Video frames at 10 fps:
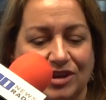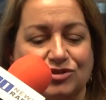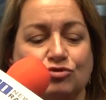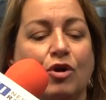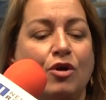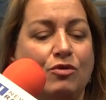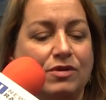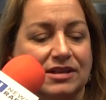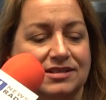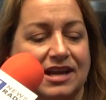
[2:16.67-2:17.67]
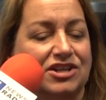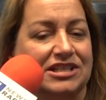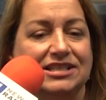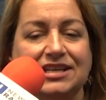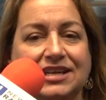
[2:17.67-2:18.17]
grown, it's
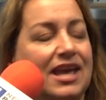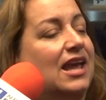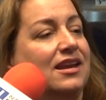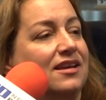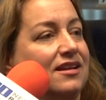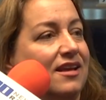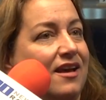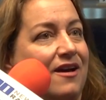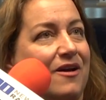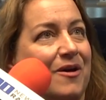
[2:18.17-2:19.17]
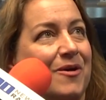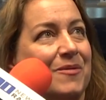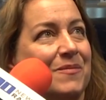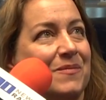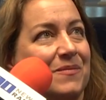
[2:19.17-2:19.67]
nationally syndicated.
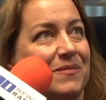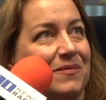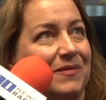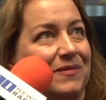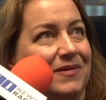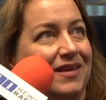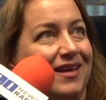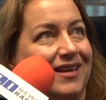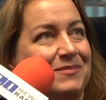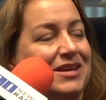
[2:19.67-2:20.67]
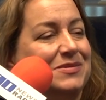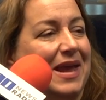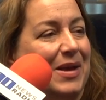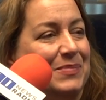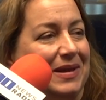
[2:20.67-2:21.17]
It makes me
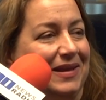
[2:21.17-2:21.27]
happy.